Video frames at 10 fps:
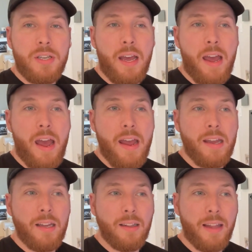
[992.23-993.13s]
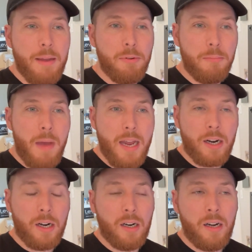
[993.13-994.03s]
a label
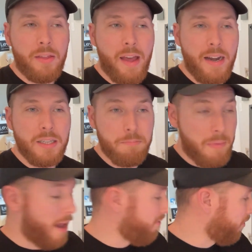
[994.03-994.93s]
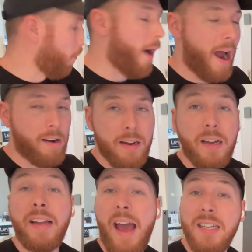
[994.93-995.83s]
maker that is meant for wiring,
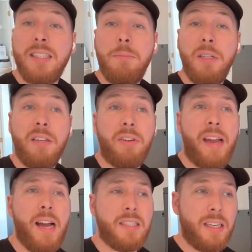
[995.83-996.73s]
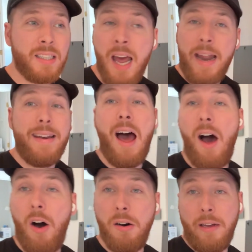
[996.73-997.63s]
like has the ability for Cat 6, not
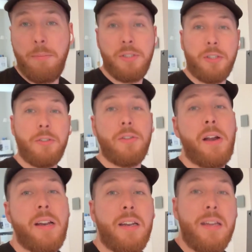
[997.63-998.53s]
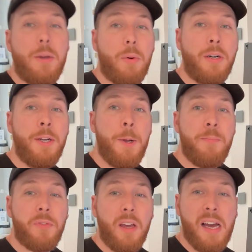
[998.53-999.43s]
all labels are created equal.
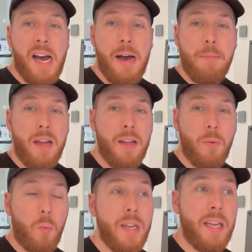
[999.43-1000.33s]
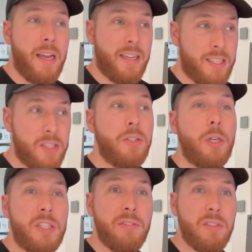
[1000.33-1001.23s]
We
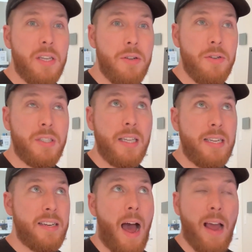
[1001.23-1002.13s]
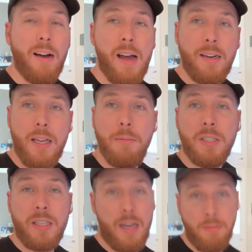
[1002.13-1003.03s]
exclusively use the nylon
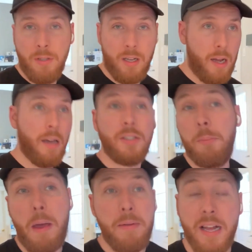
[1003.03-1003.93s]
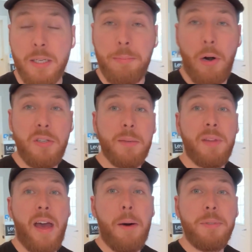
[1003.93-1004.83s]
labels now. So maybe that's a pro tip
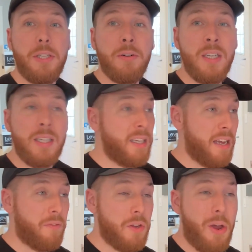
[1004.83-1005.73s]
that helps you. If